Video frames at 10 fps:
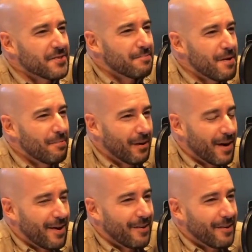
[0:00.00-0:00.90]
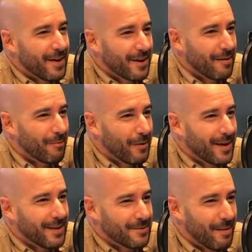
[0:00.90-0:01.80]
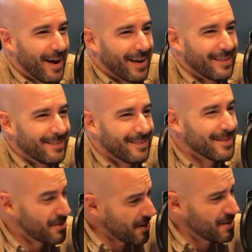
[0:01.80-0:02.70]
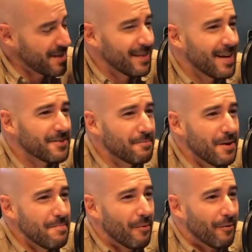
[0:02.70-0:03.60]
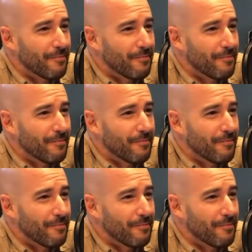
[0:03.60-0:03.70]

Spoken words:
people at Arrowhead a couple weekends back. Like 16,000 people.